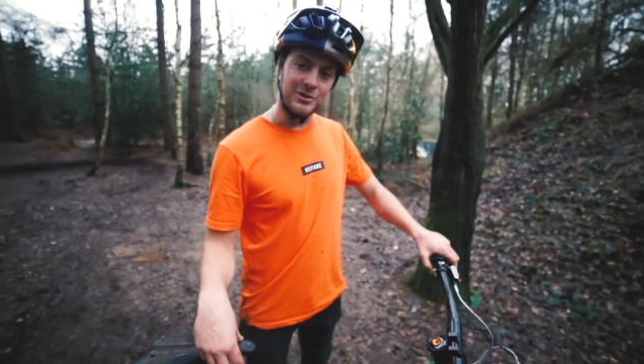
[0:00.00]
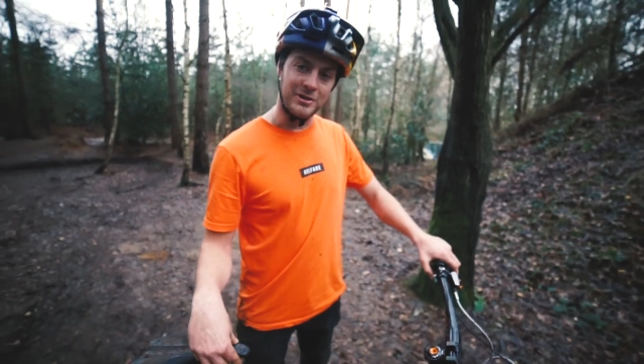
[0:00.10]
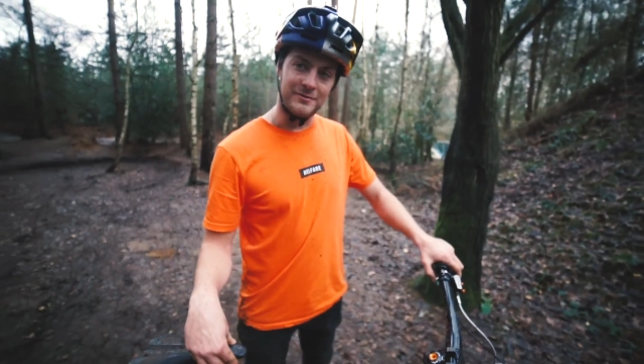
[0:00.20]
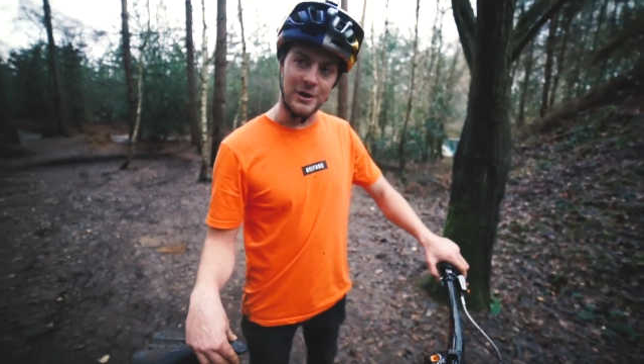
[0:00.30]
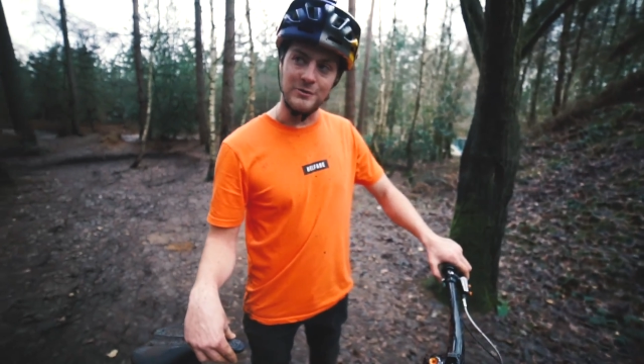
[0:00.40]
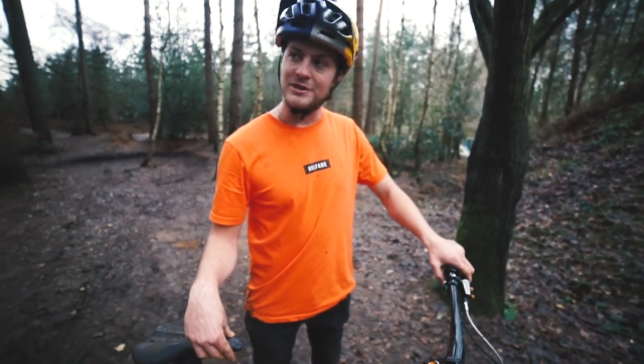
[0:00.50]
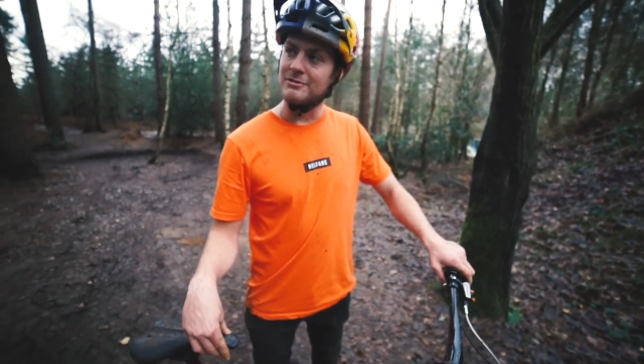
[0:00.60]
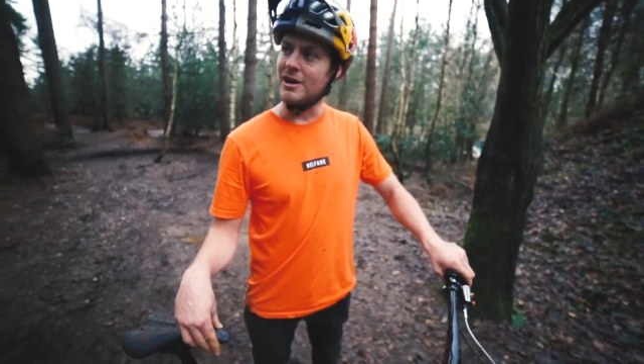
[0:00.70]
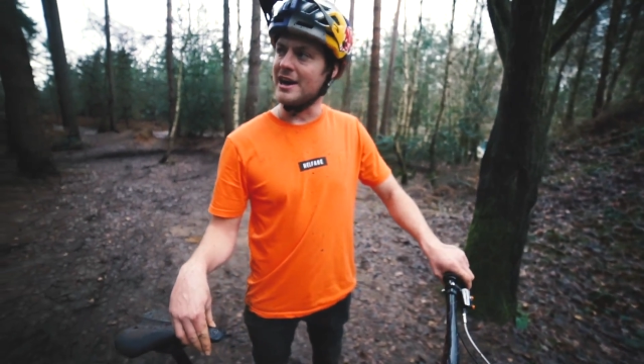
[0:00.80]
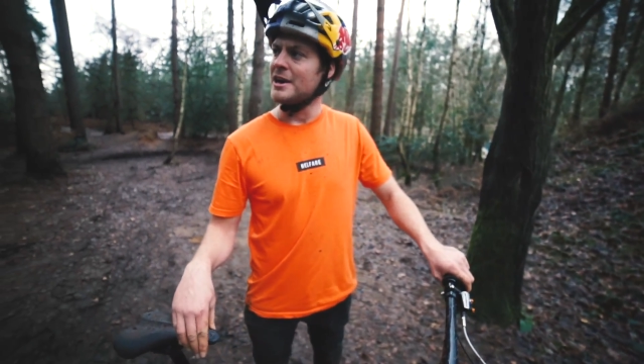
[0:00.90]
you got involved.
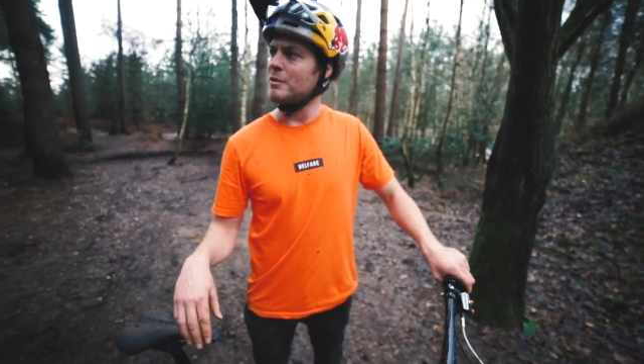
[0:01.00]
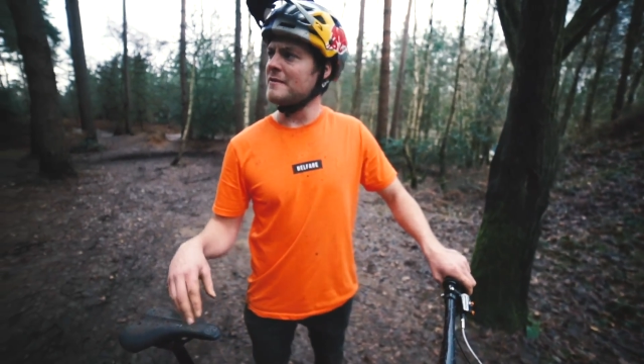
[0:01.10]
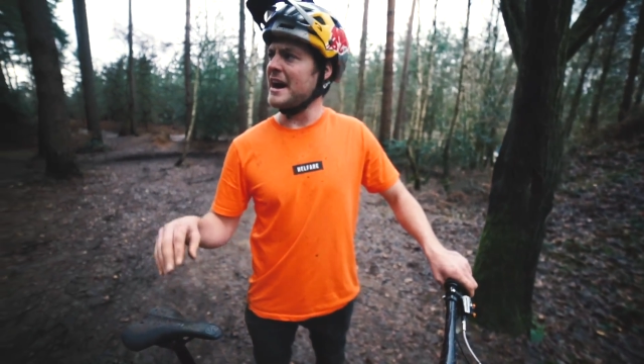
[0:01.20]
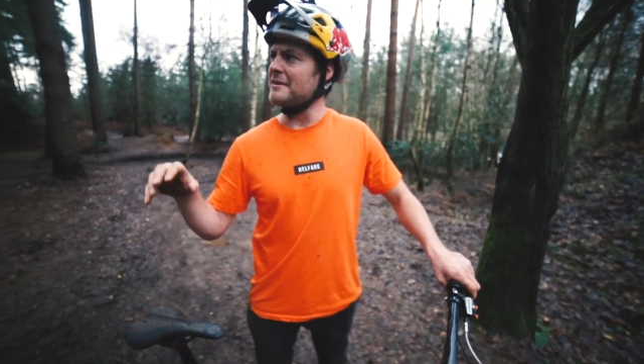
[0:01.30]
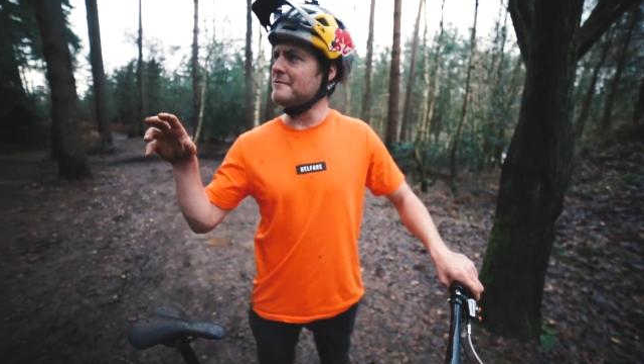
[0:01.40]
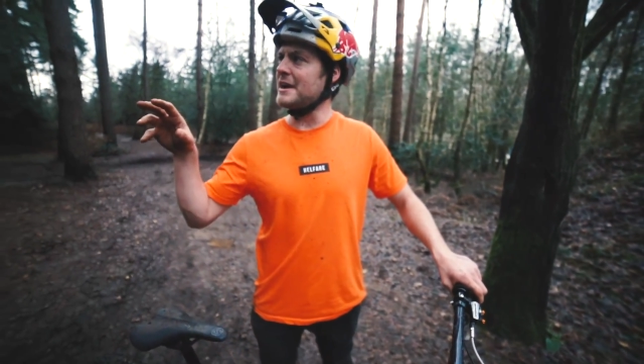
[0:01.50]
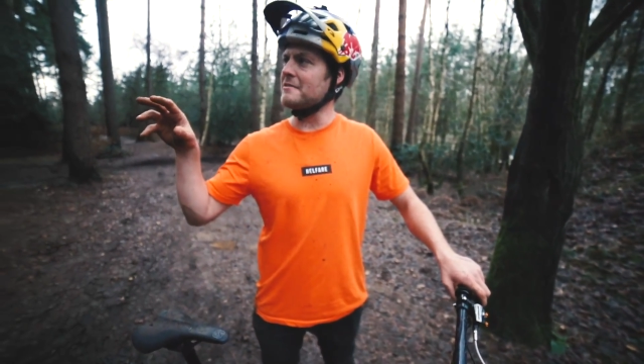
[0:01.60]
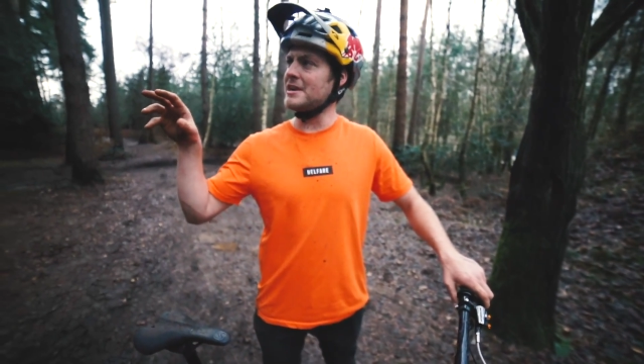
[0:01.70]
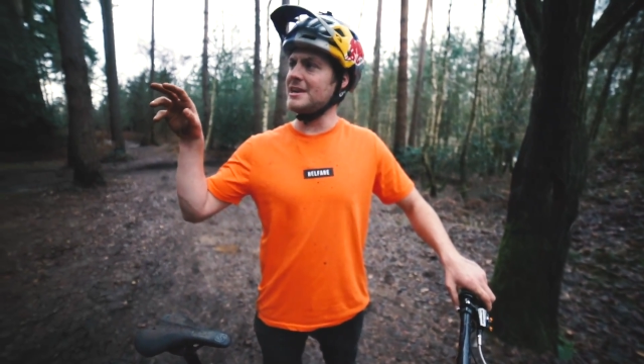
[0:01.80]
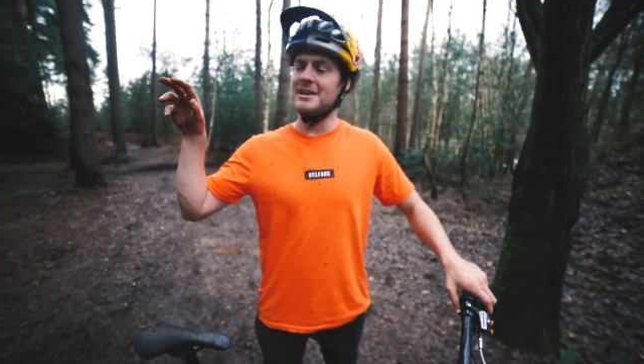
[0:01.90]
Right, we've had a
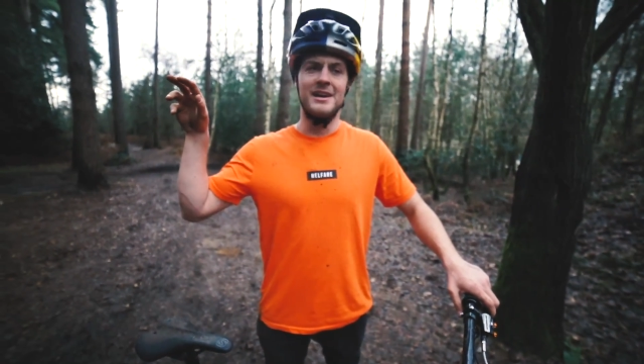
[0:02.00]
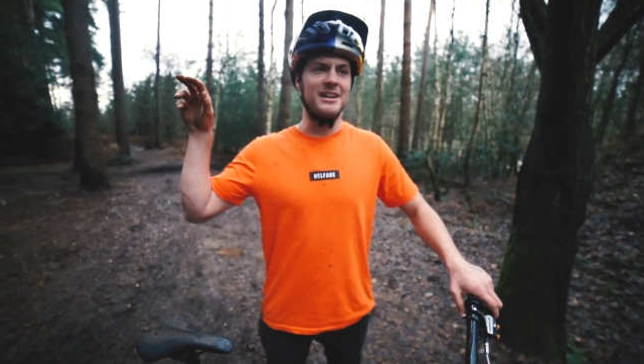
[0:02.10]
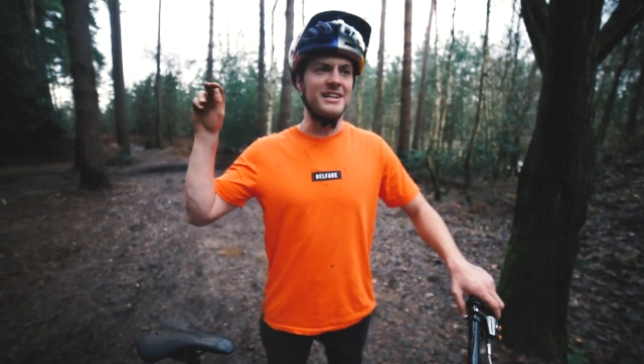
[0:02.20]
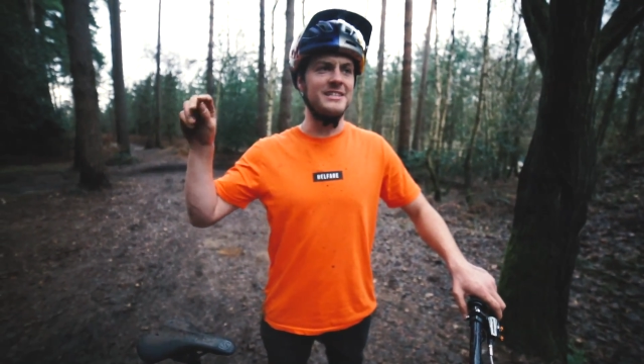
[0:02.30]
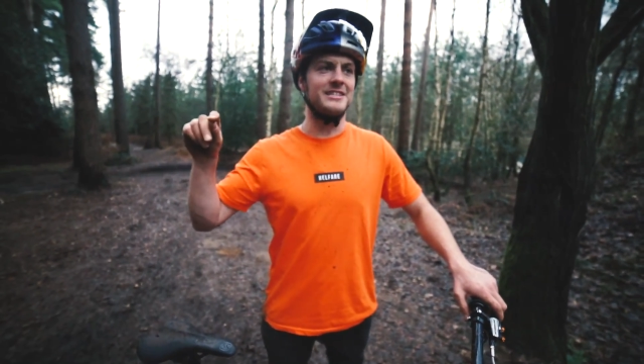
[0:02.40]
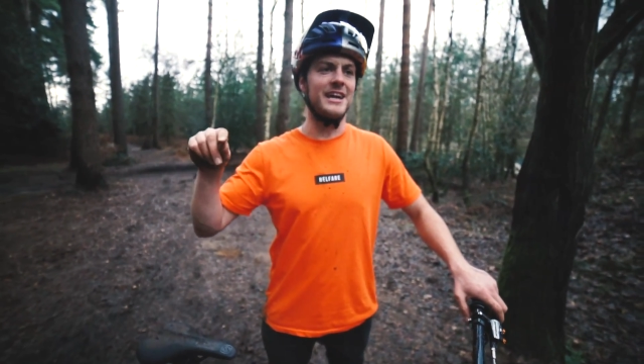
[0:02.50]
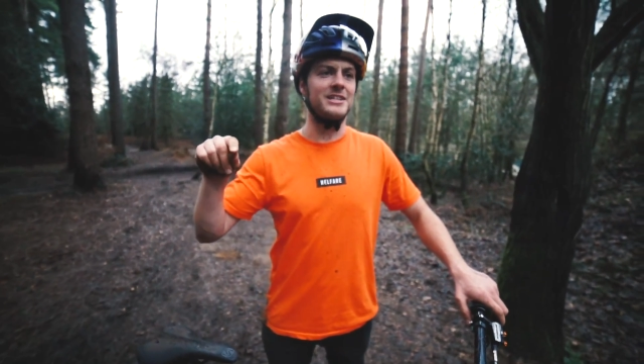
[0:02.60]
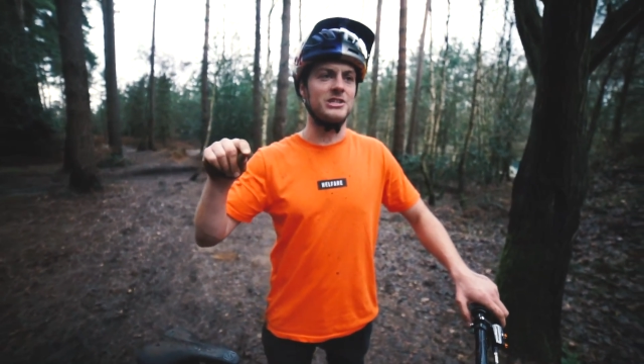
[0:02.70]
very insane